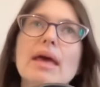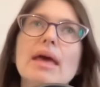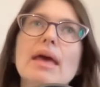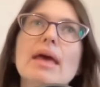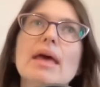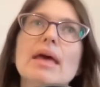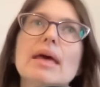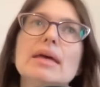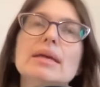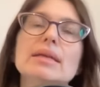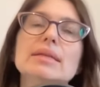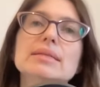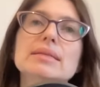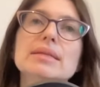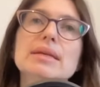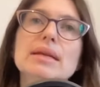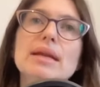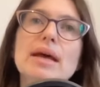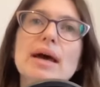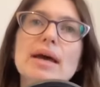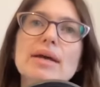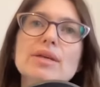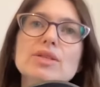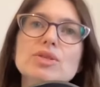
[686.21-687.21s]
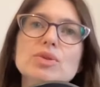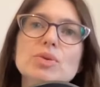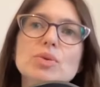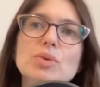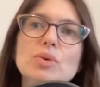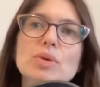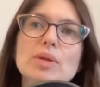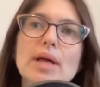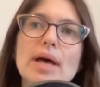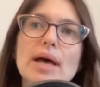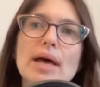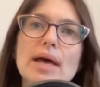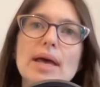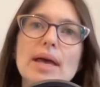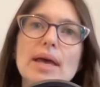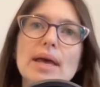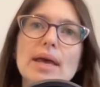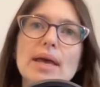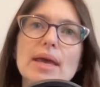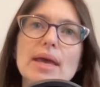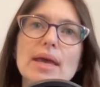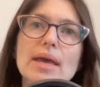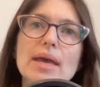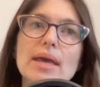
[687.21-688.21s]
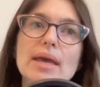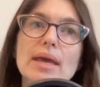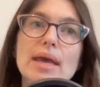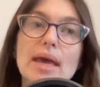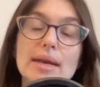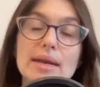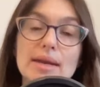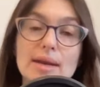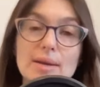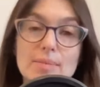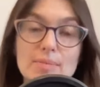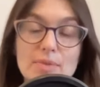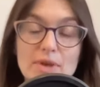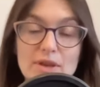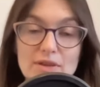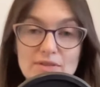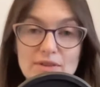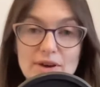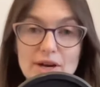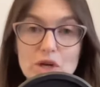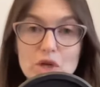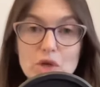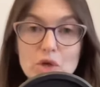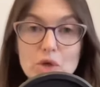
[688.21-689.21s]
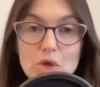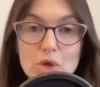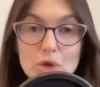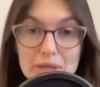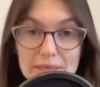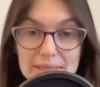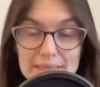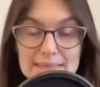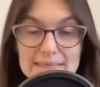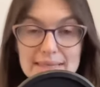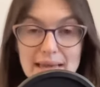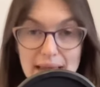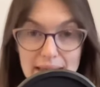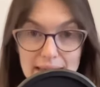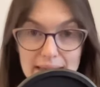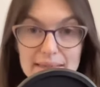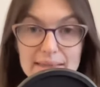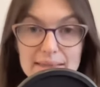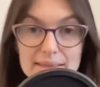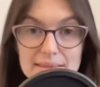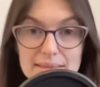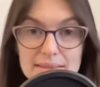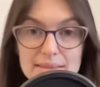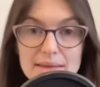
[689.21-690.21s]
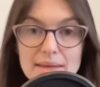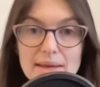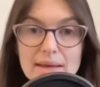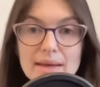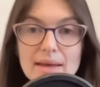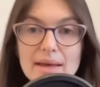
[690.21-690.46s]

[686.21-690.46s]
And in high school, I ended up being very good at science.